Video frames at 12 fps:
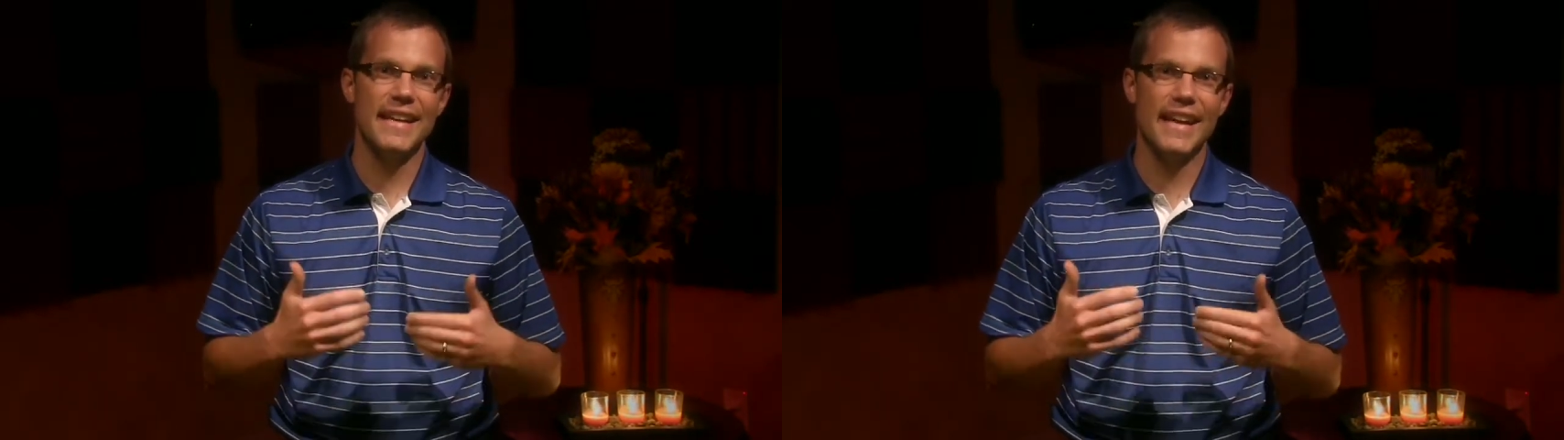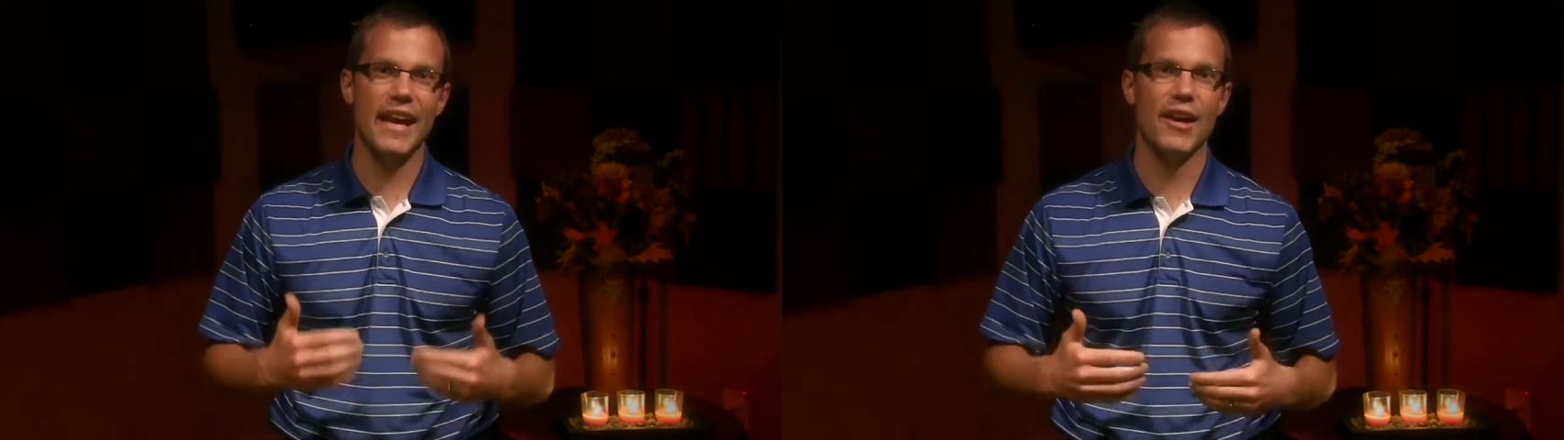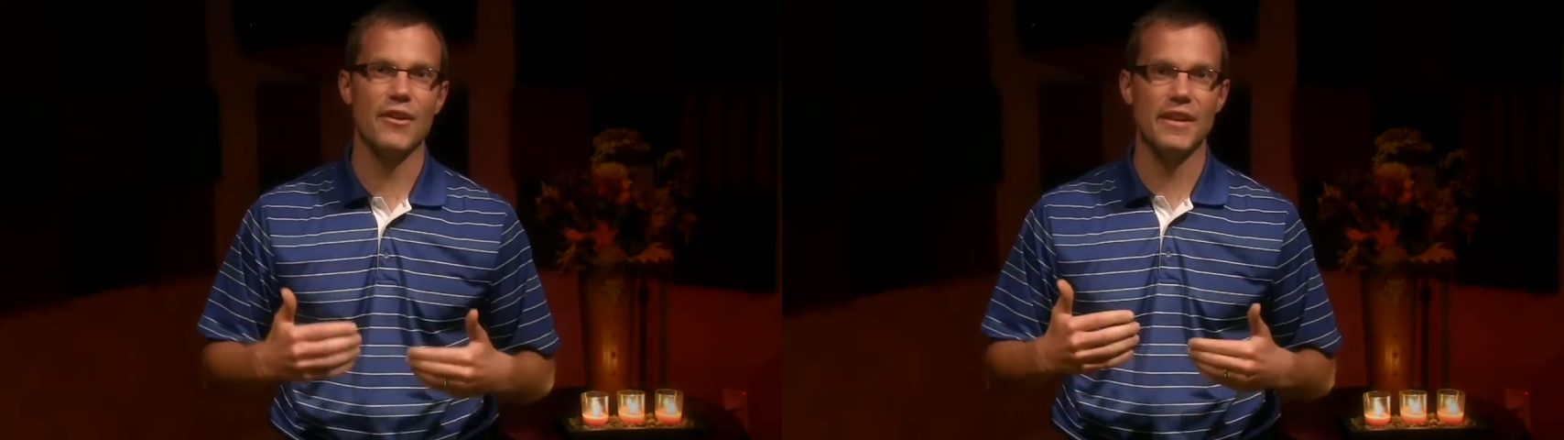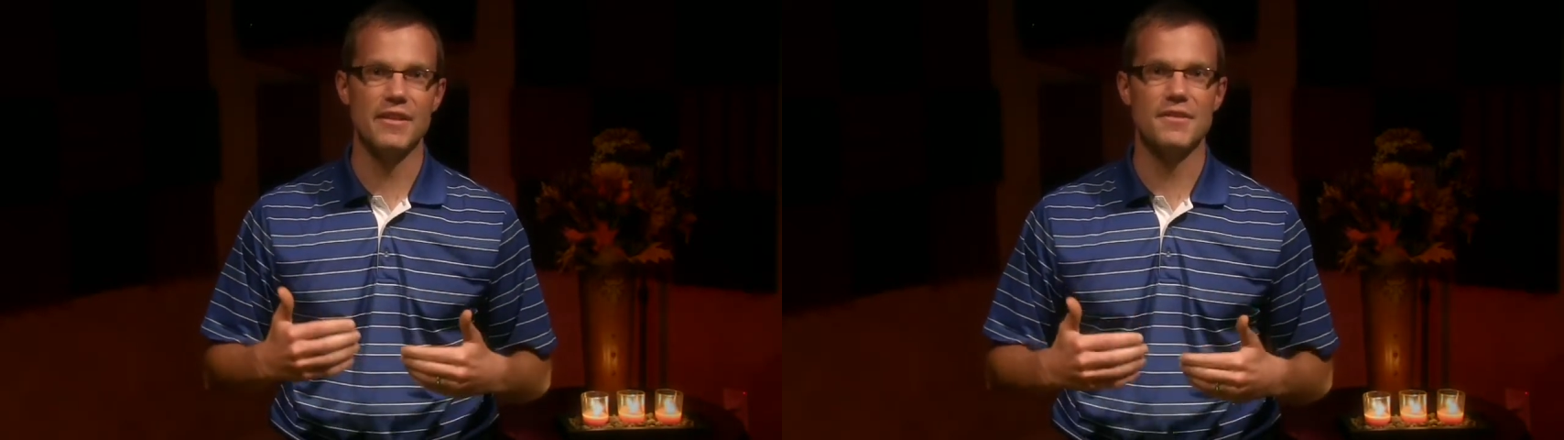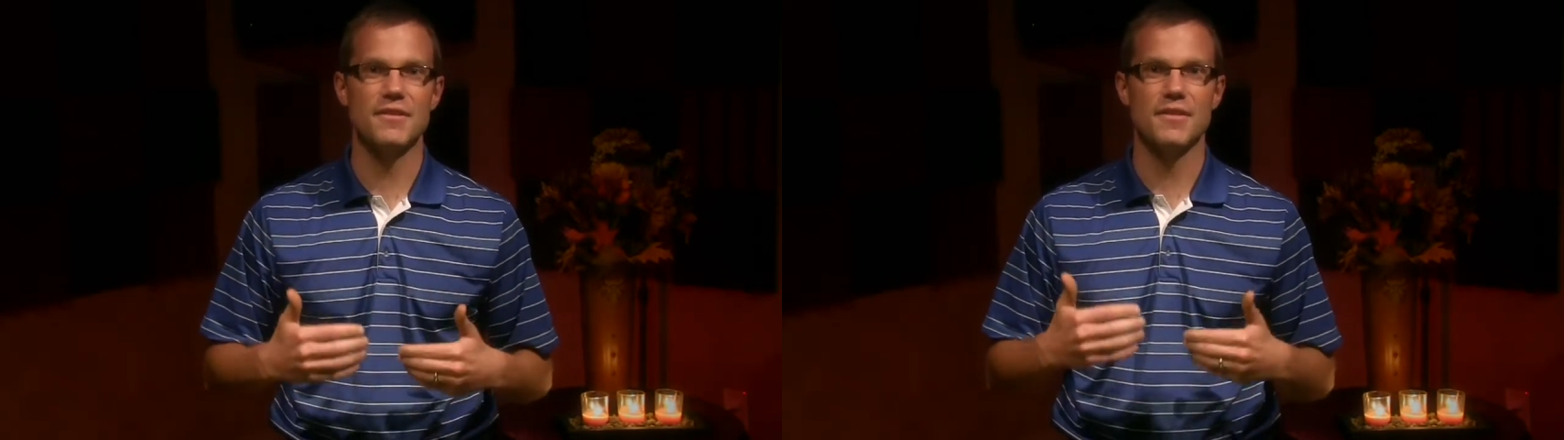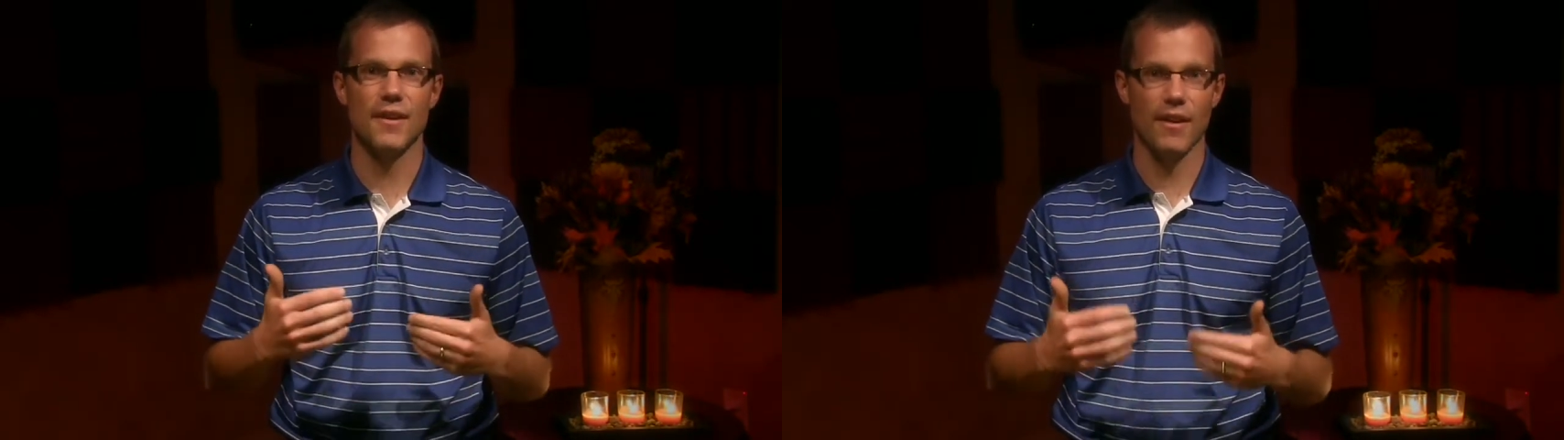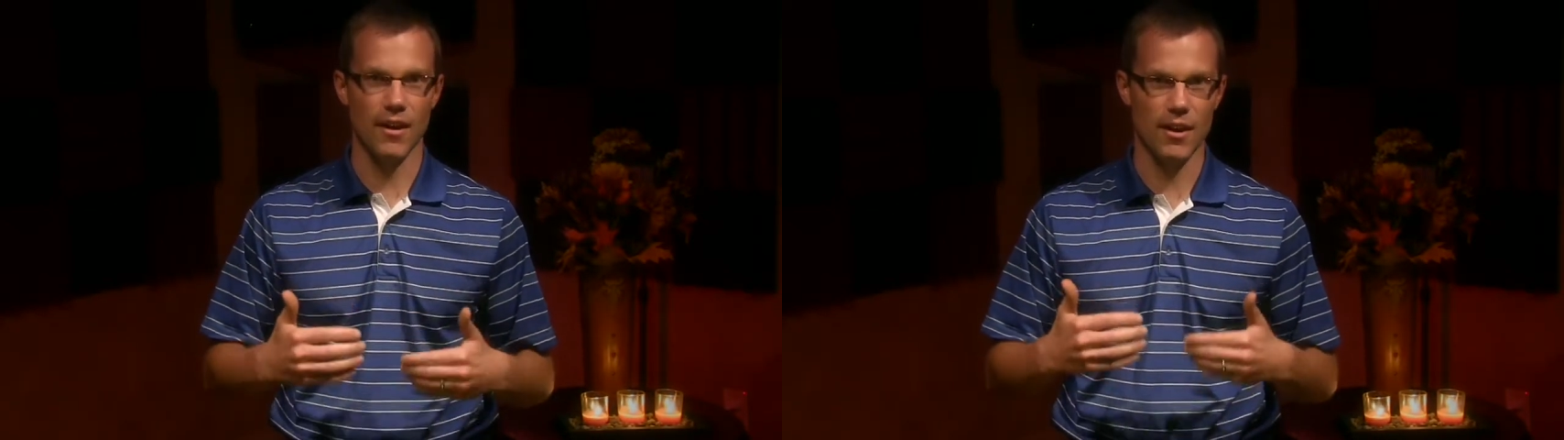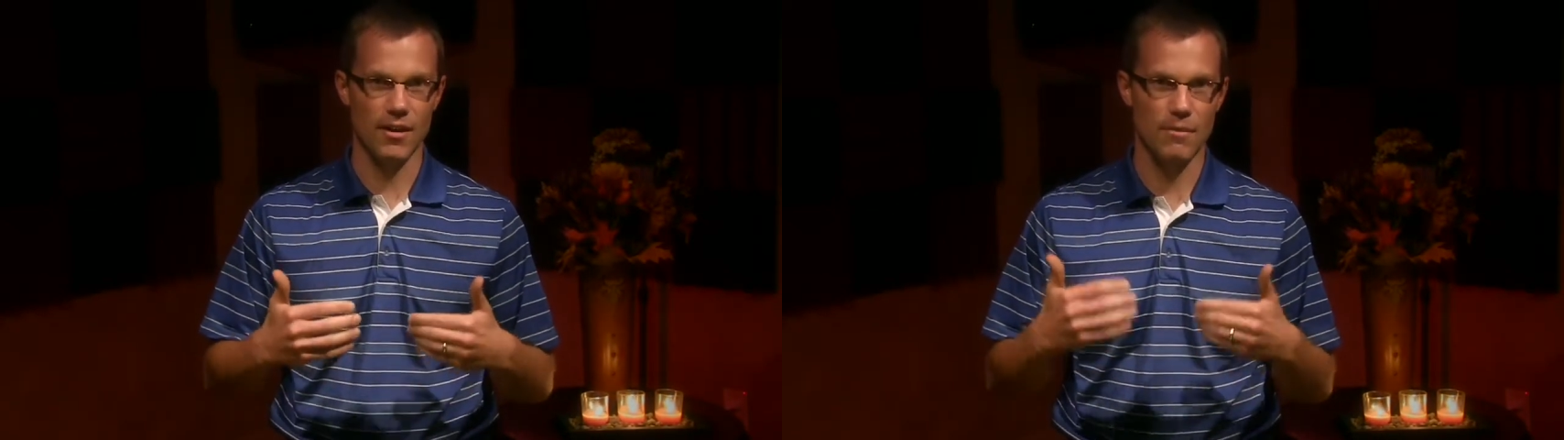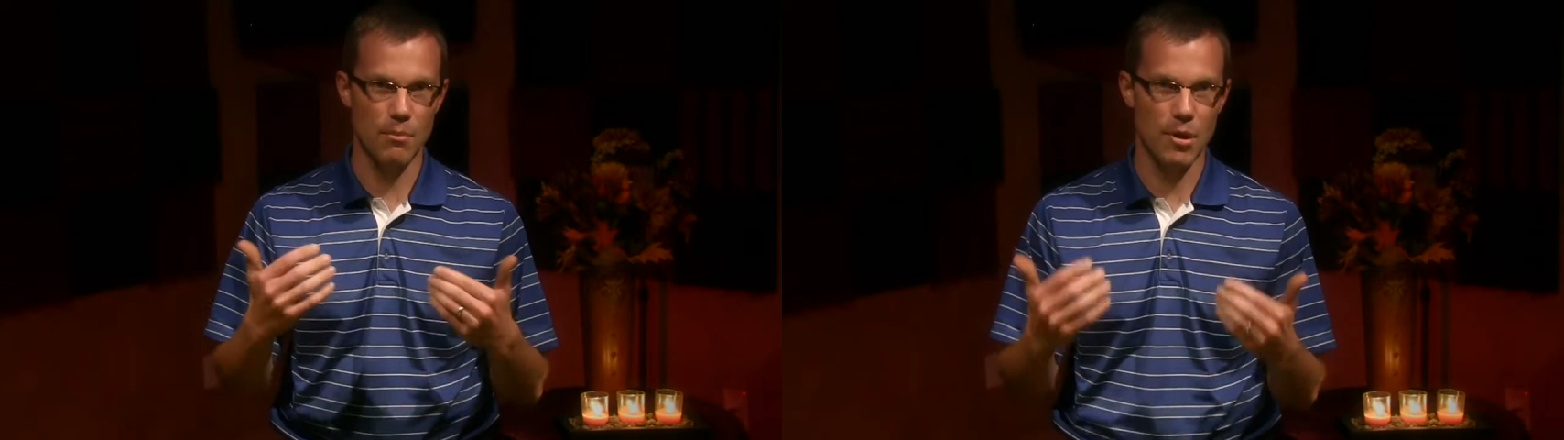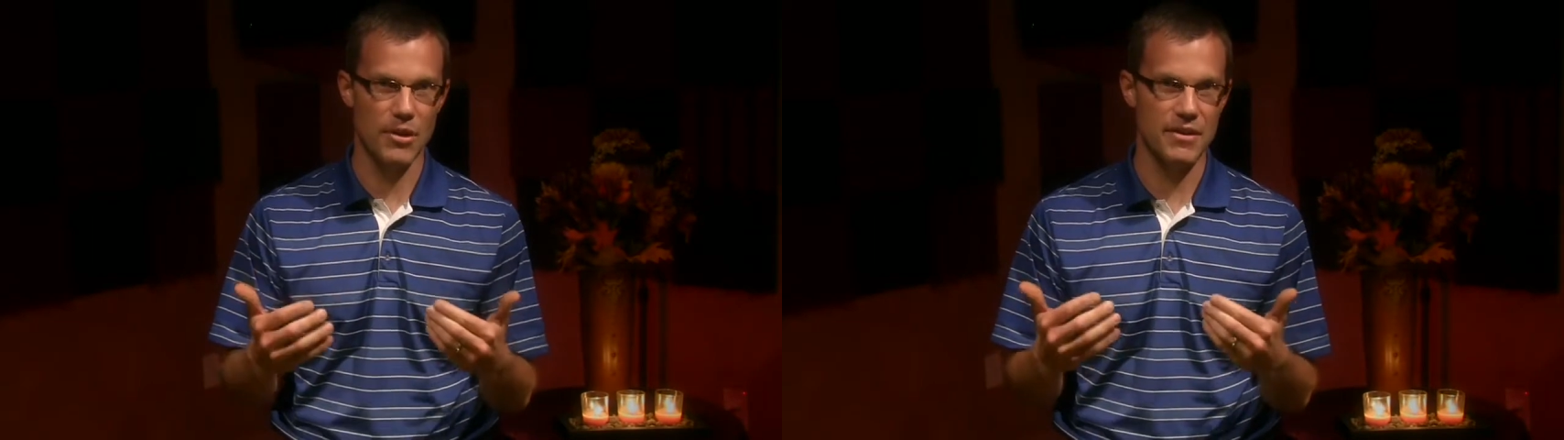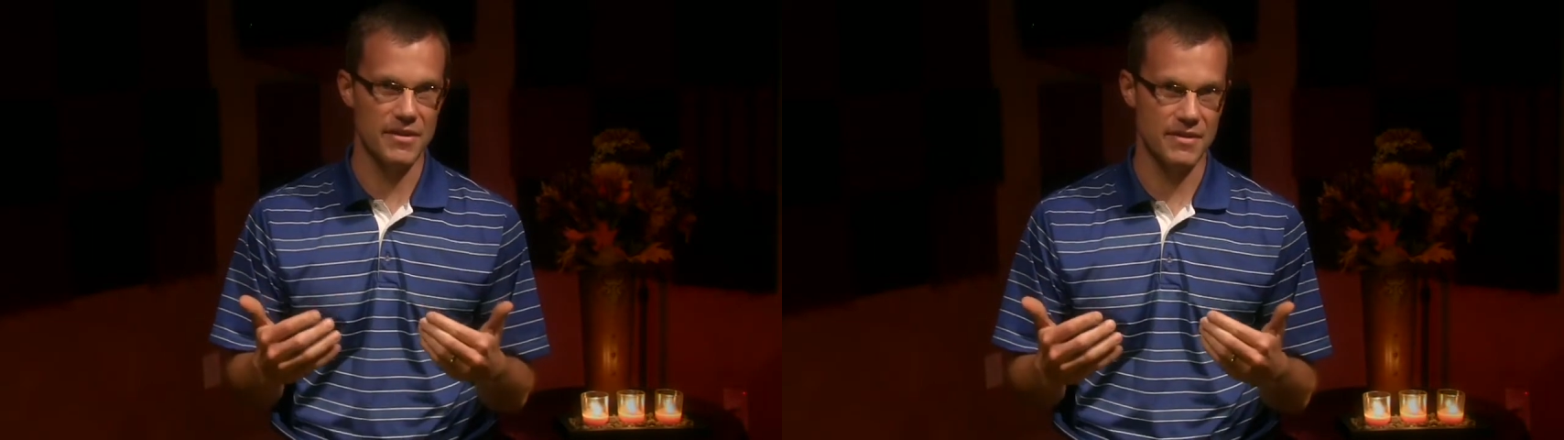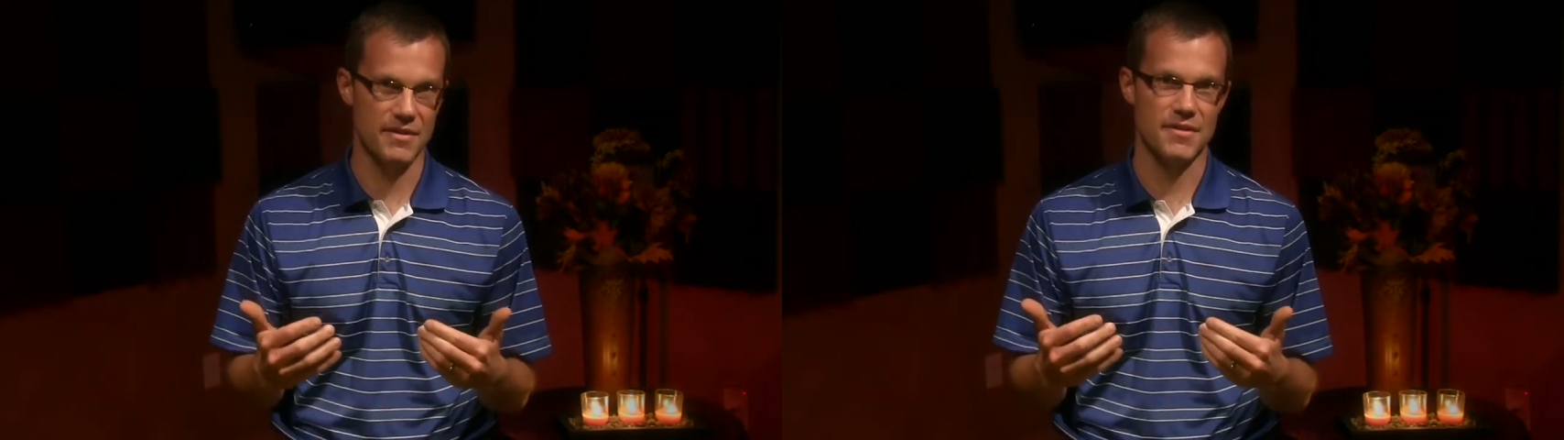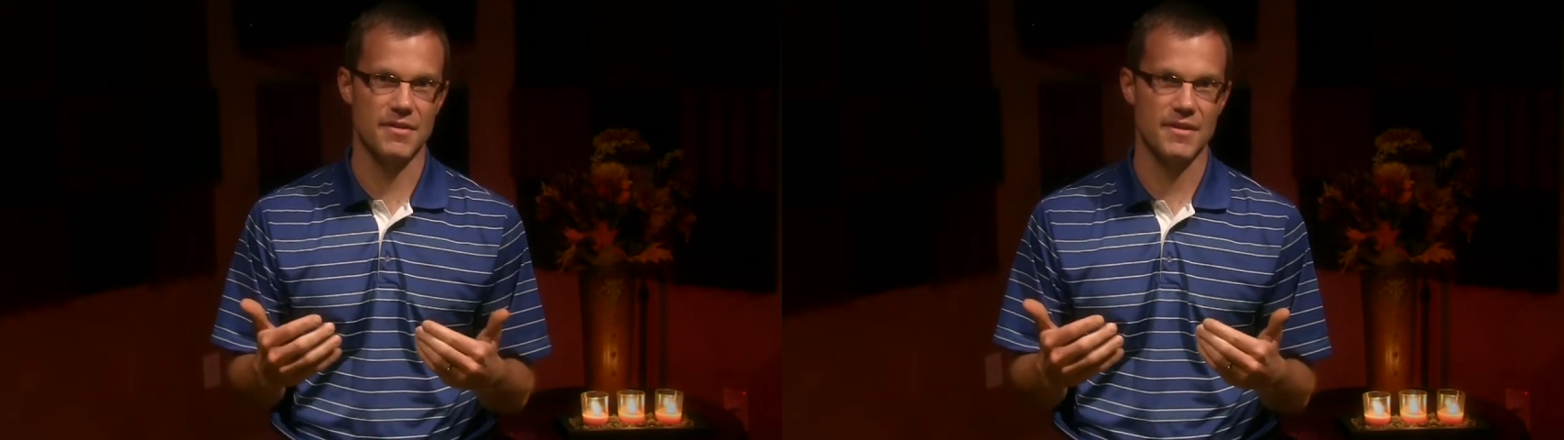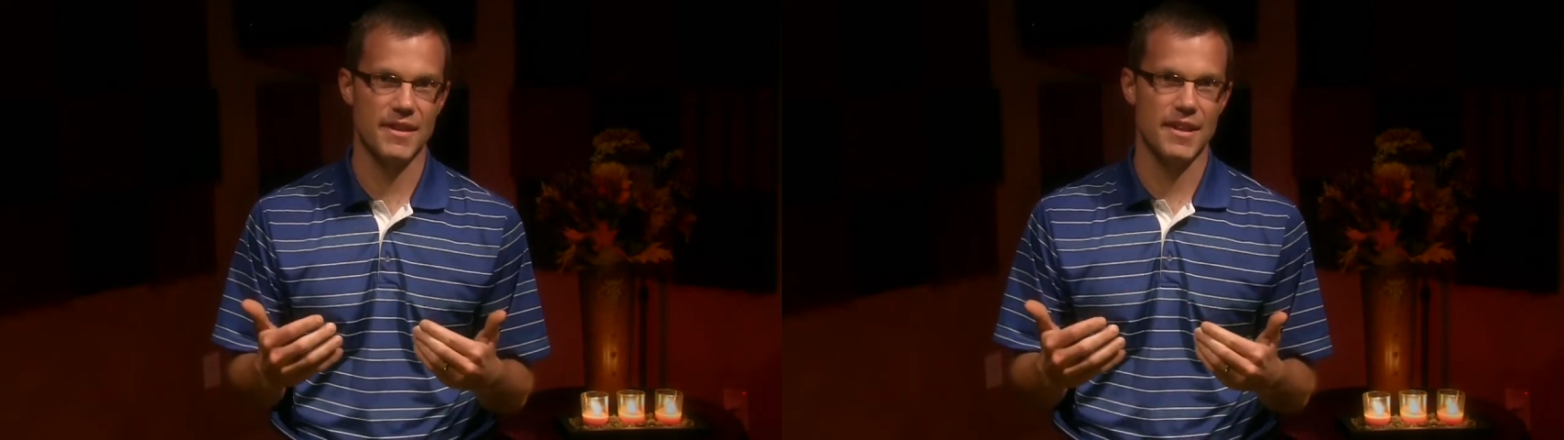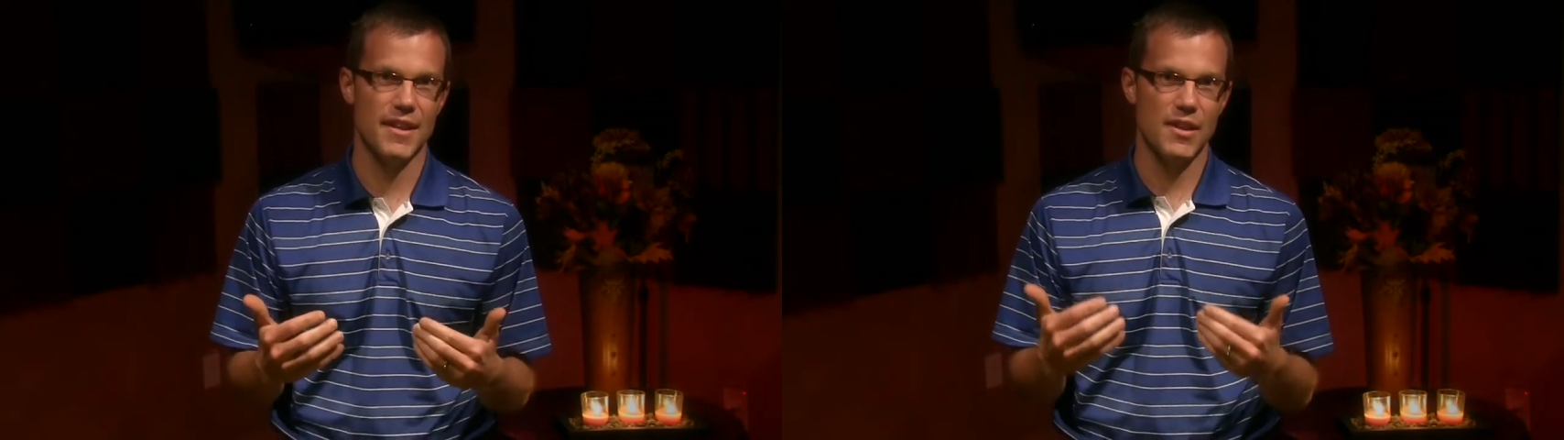carries our burdens